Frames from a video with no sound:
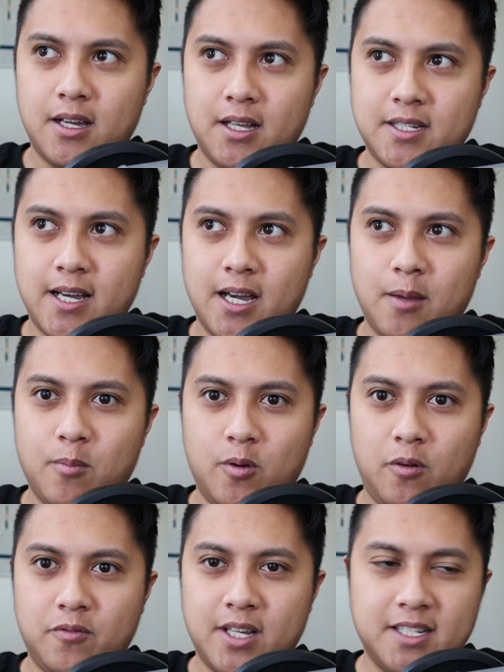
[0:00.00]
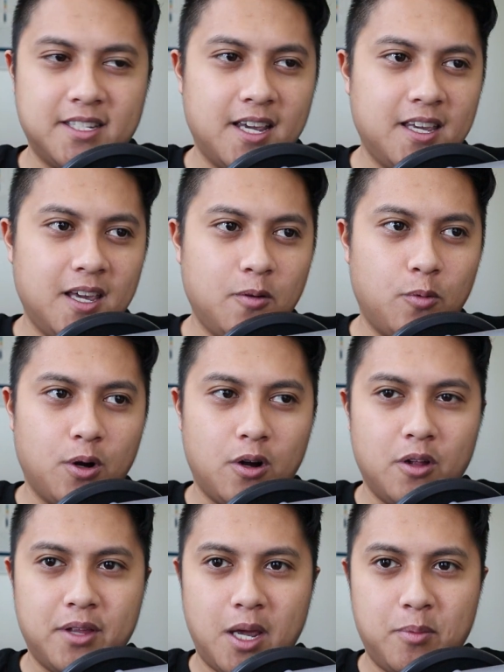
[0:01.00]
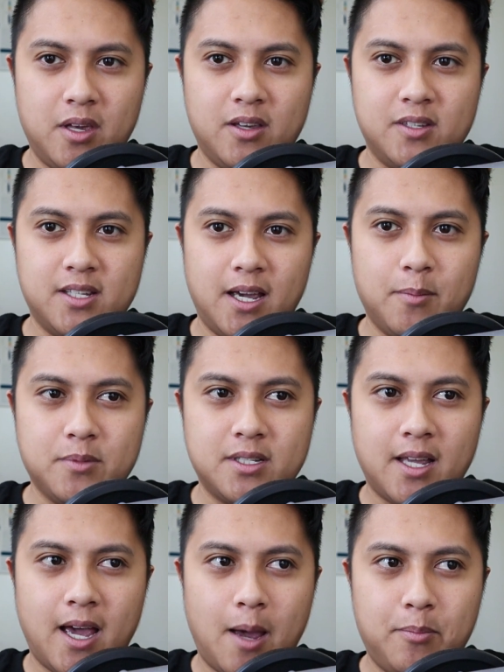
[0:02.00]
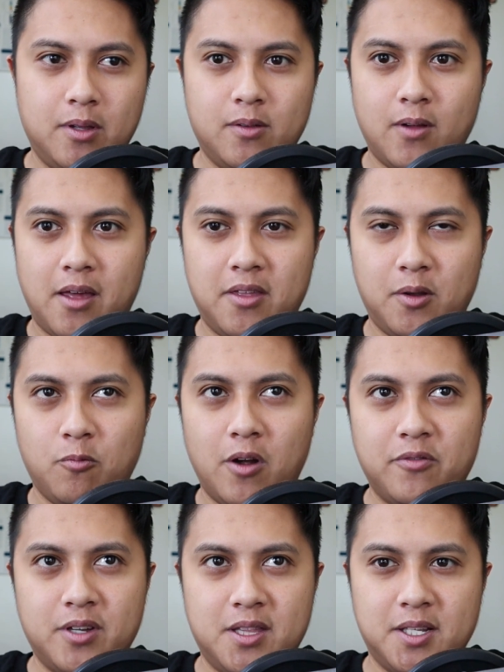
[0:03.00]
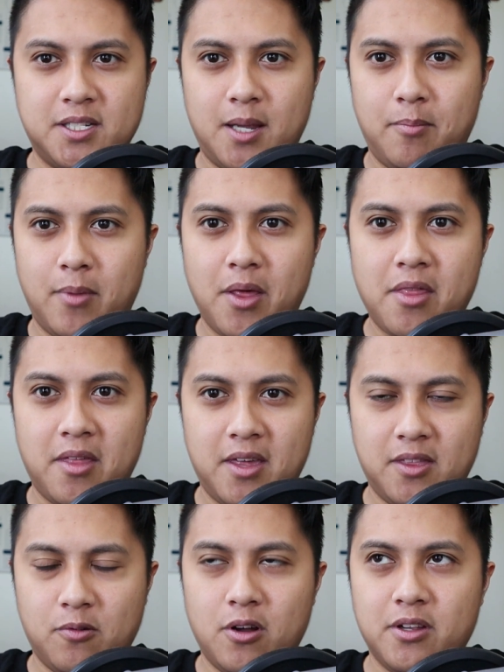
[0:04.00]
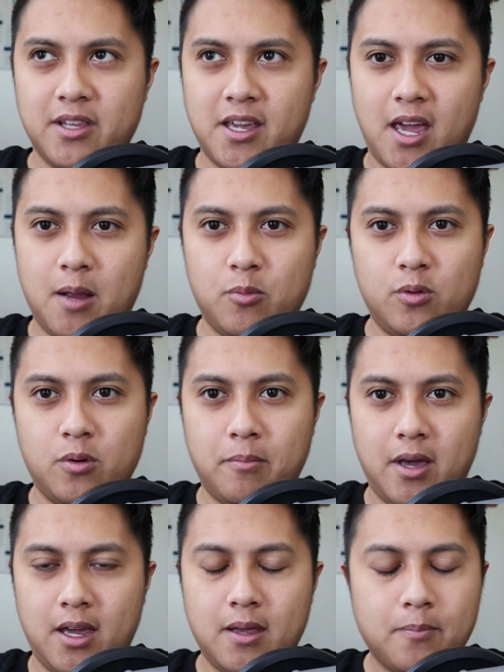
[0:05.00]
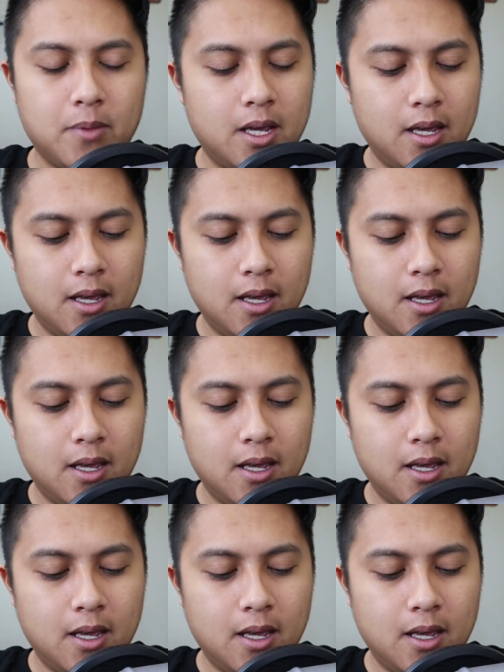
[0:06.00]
a time of test taking where all the AP exams happen, I think roughly in the same month. I think they're all in like April or May.